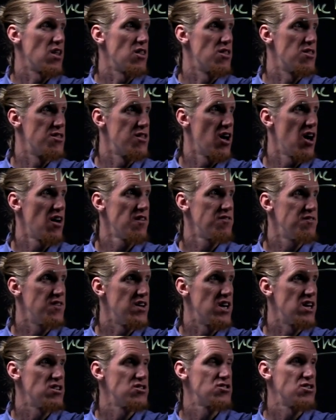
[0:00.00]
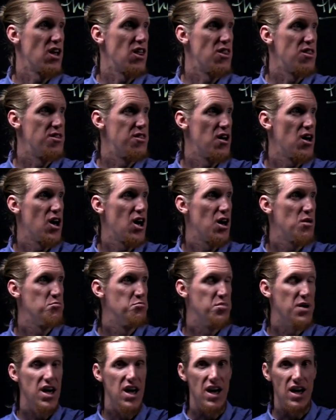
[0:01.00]
The fish, the
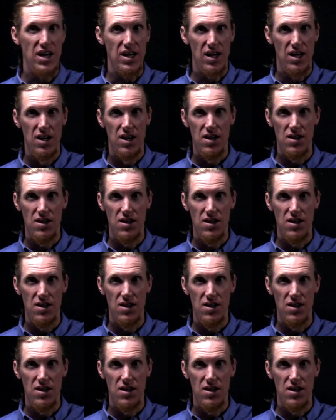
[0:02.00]
big.